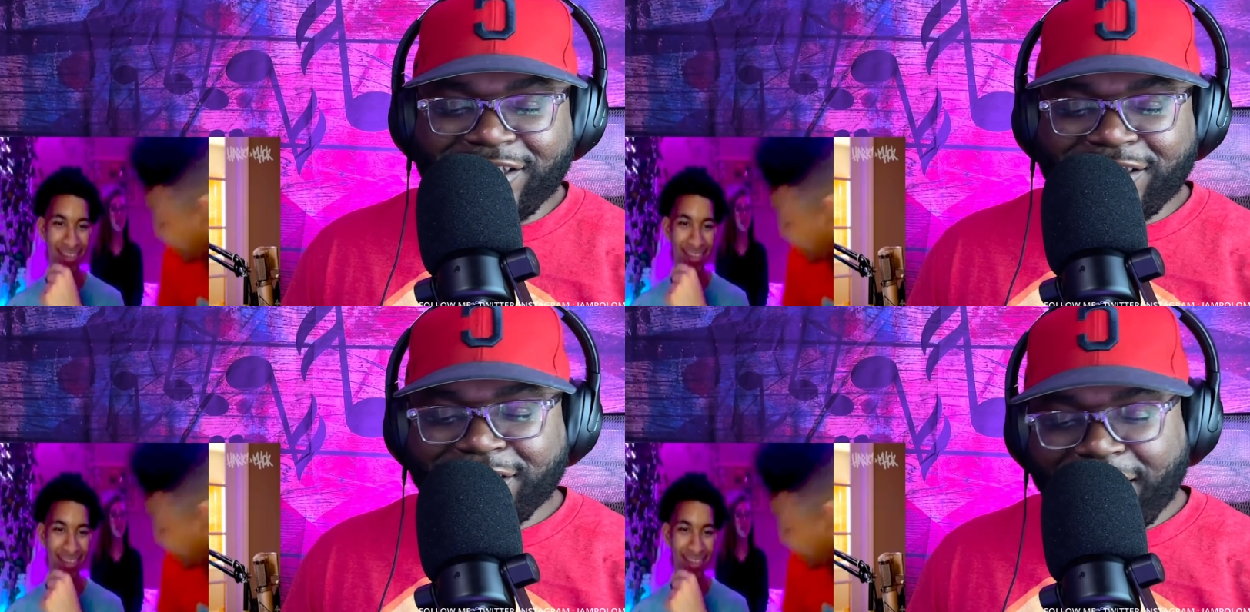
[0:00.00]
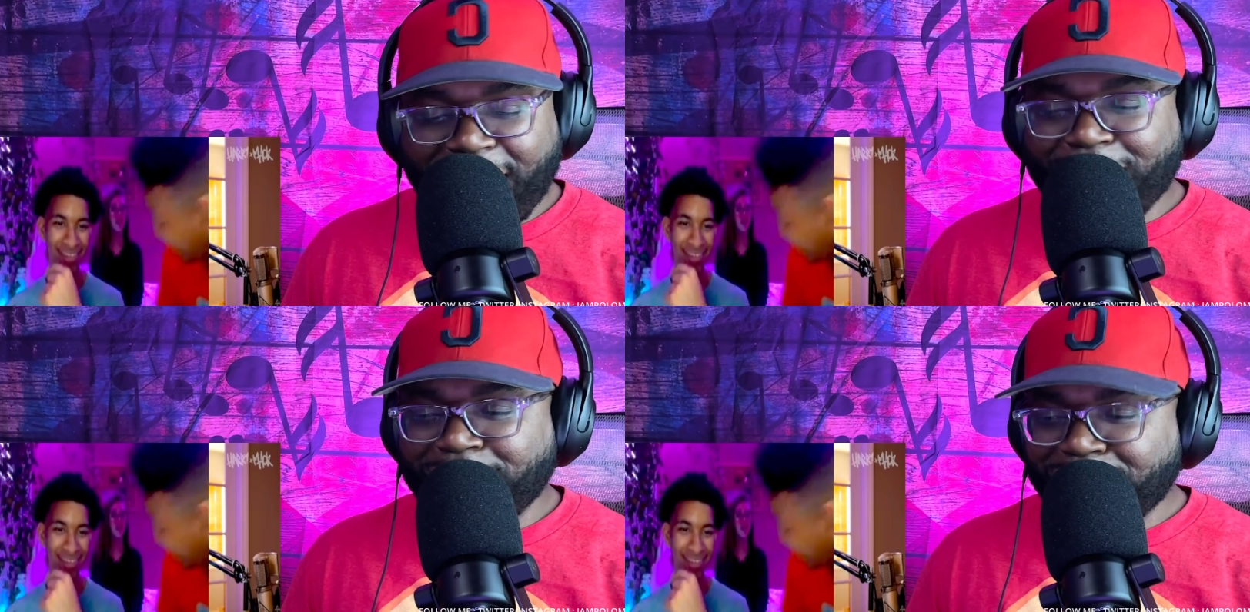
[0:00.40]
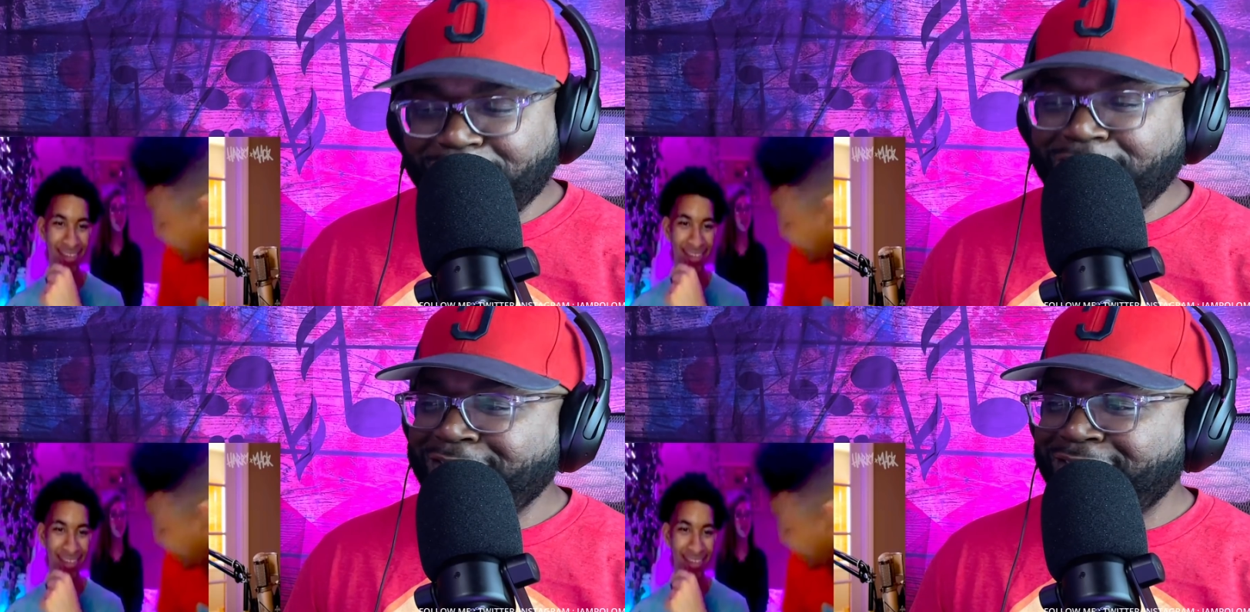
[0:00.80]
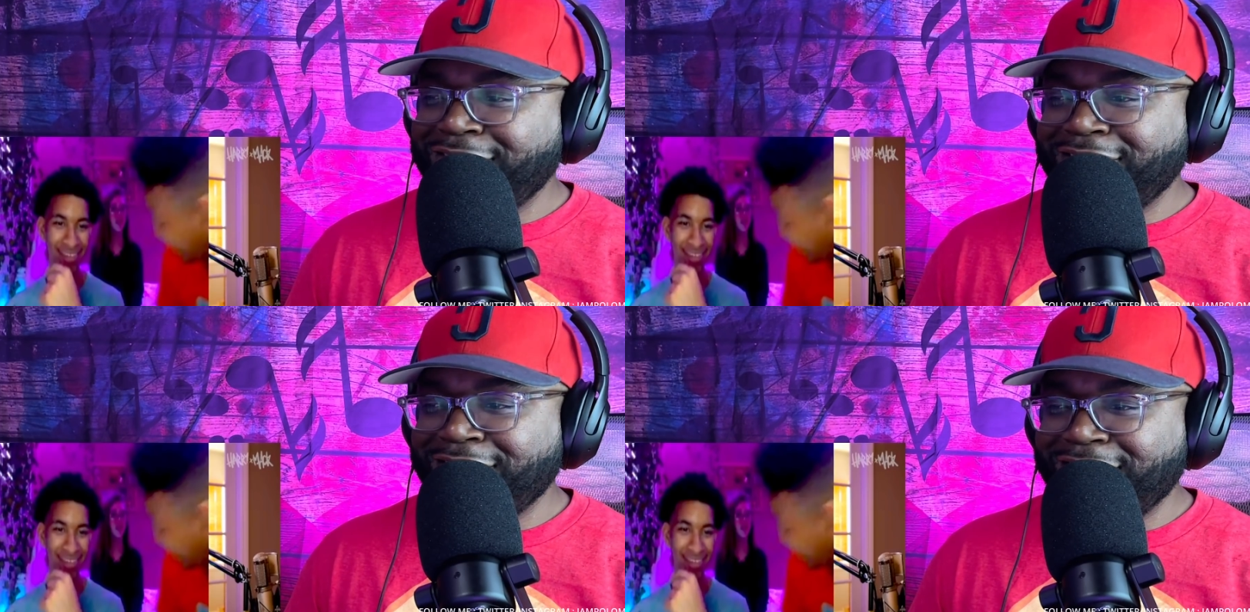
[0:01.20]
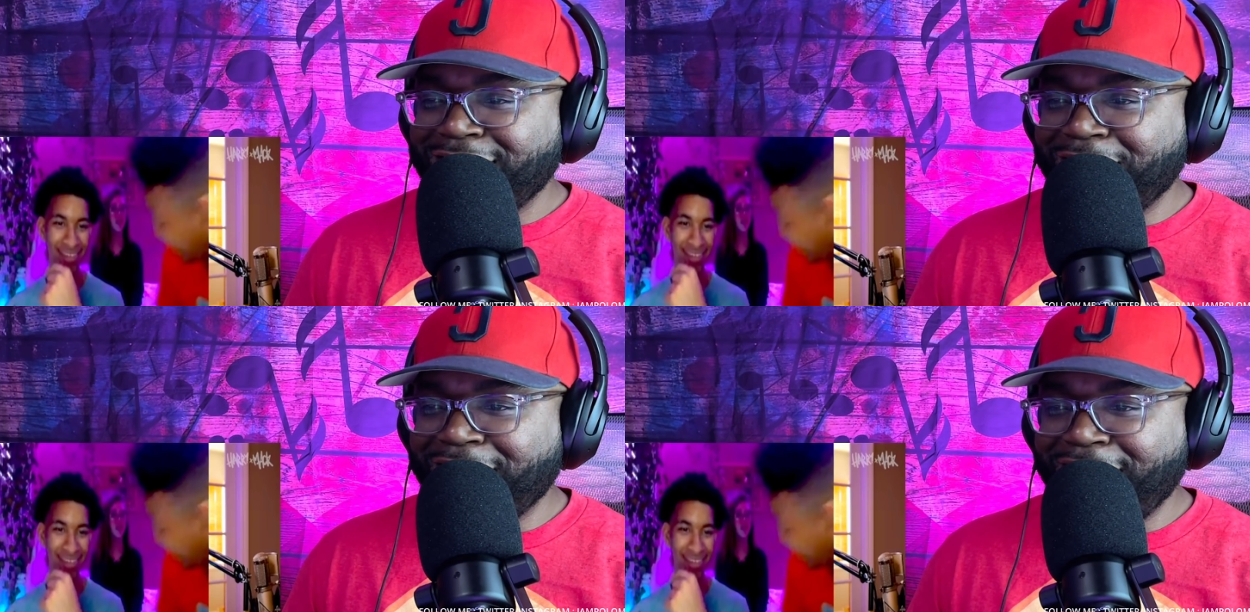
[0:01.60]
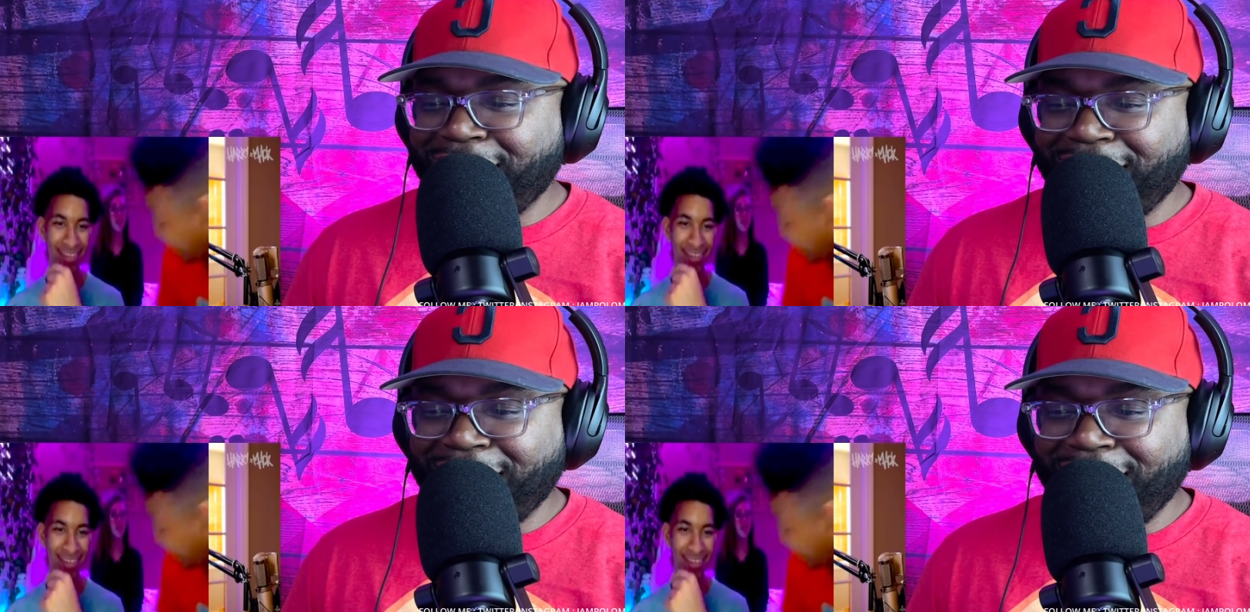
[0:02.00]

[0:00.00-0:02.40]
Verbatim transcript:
Speaker 1: this style, sir. Okay.